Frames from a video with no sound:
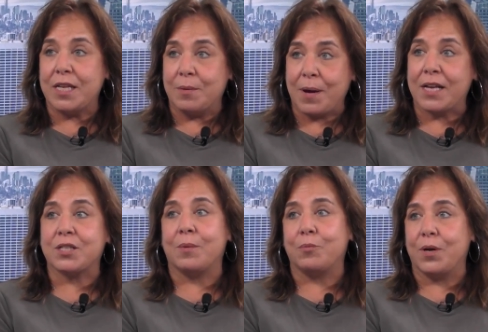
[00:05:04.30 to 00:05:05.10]
in the past
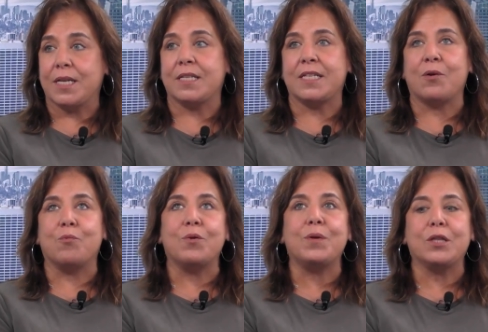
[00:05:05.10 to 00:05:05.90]
couple weeks is that
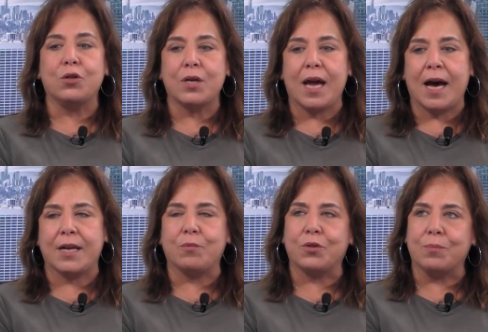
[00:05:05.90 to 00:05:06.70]
when we look
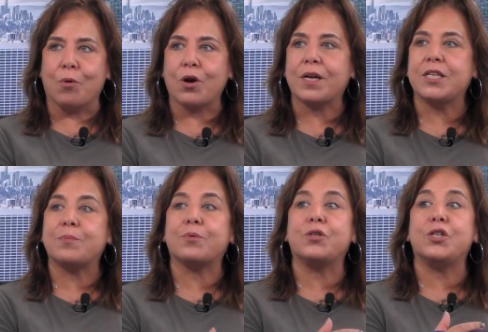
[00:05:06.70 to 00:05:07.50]
at what the market is
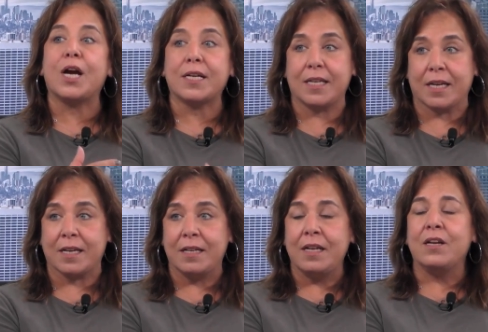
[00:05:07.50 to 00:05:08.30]

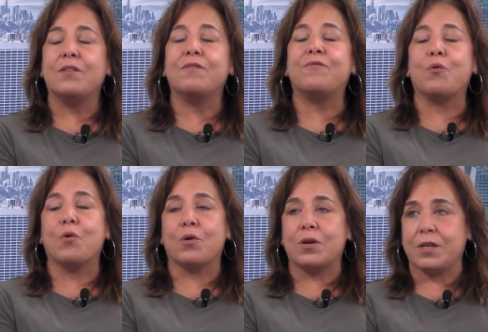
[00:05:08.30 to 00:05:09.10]
projecting
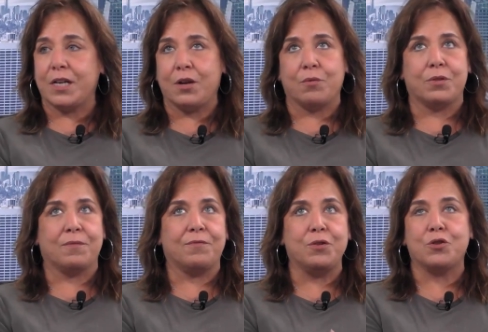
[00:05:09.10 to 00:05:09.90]
for you know the
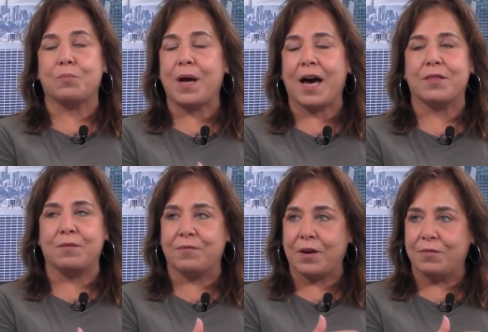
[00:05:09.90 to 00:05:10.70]
future path
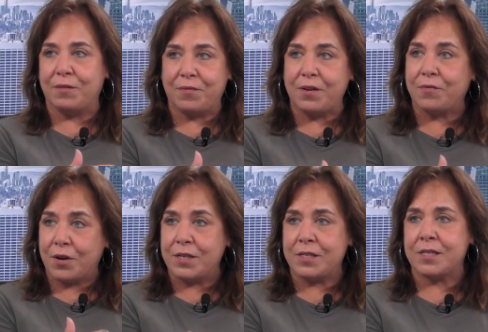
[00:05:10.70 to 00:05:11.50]
of, of the Fed
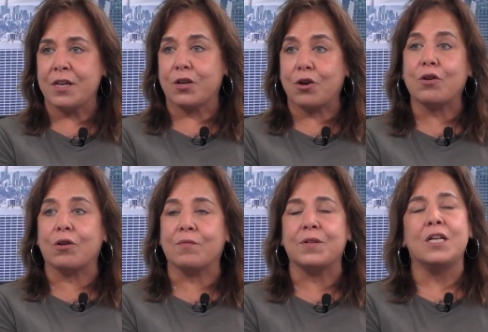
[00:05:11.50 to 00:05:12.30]
funds
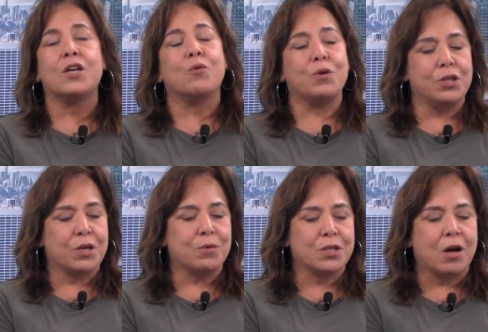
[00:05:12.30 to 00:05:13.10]
curve, we look
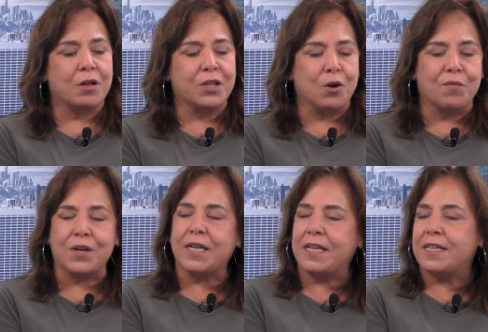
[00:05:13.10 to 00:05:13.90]
at what's called the
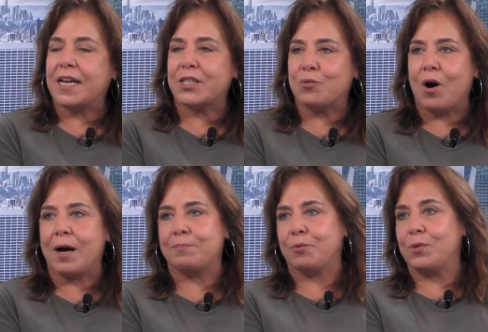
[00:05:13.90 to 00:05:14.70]
overnight index
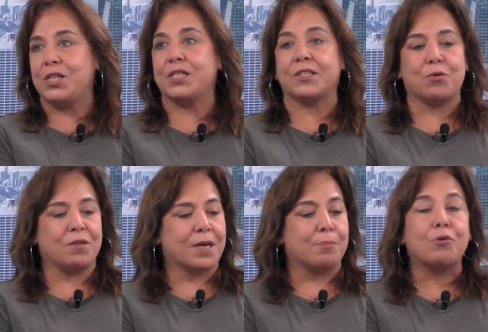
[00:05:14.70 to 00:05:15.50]
swap, which is sort of
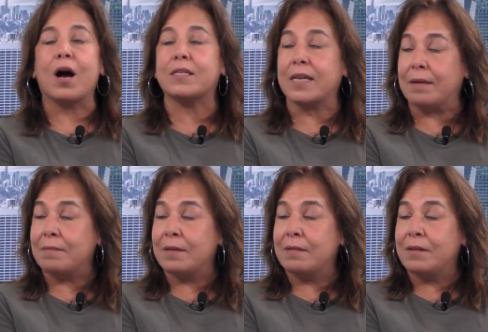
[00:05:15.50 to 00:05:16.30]
like a proxy
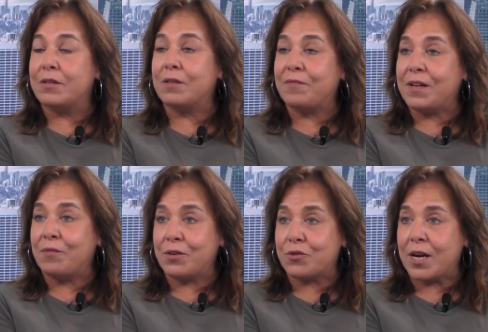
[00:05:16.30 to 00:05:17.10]
mm. to the Fed
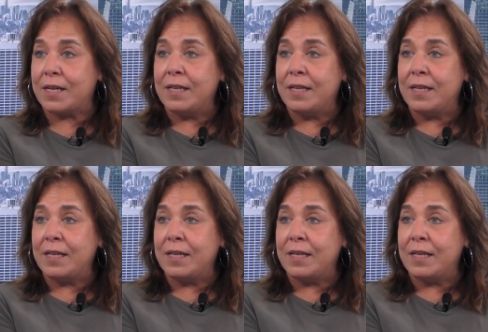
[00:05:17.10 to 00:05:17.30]
fund rate.